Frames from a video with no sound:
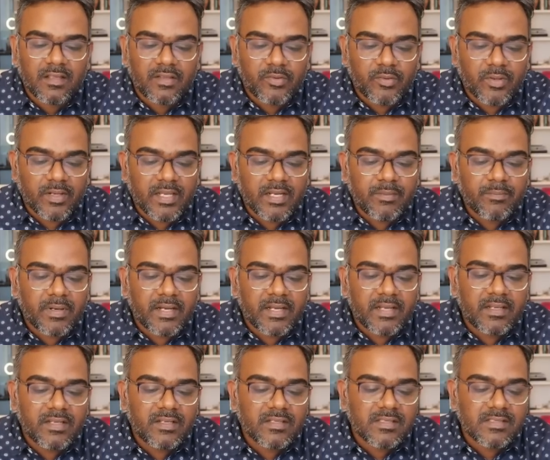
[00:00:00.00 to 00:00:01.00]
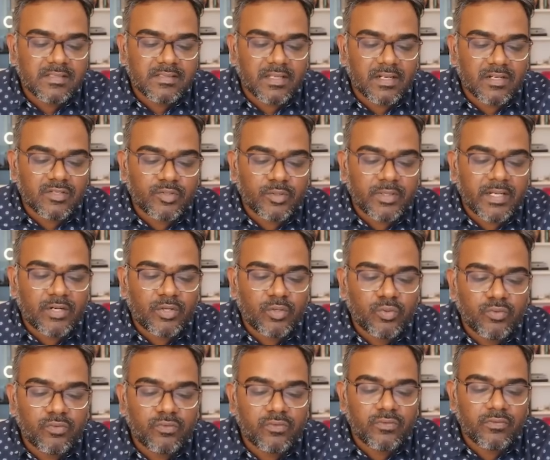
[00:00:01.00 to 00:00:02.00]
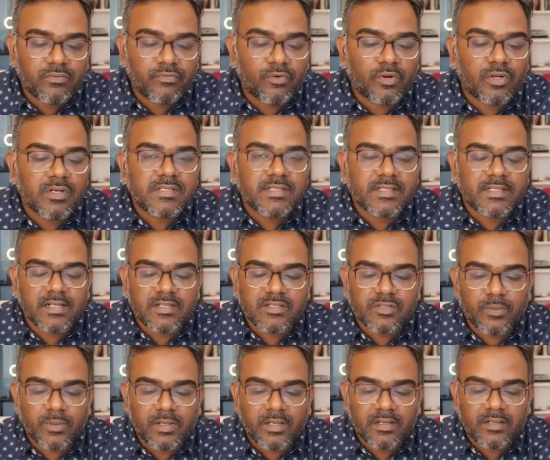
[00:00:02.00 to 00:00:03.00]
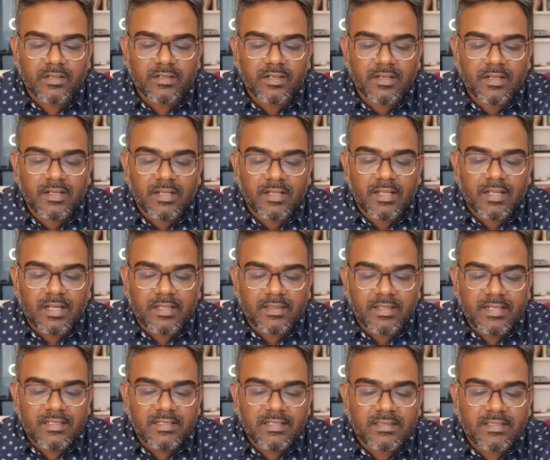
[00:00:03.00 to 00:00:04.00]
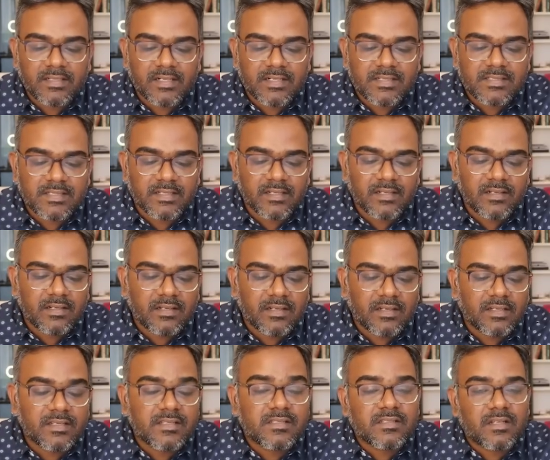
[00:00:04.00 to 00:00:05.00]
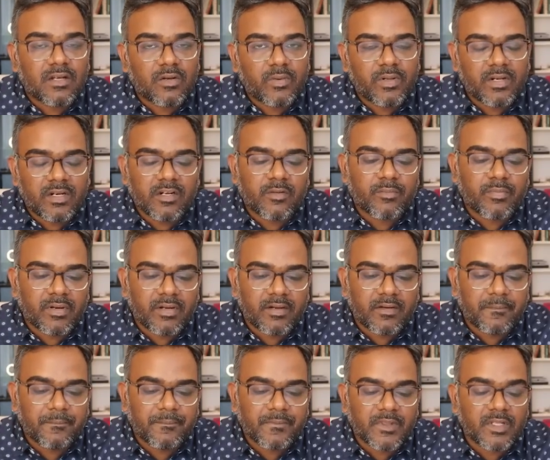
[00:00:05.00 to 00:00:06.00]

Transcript: You again buy, sell. So you had 2 false signals over here, and then the third signal is now in an uptrend.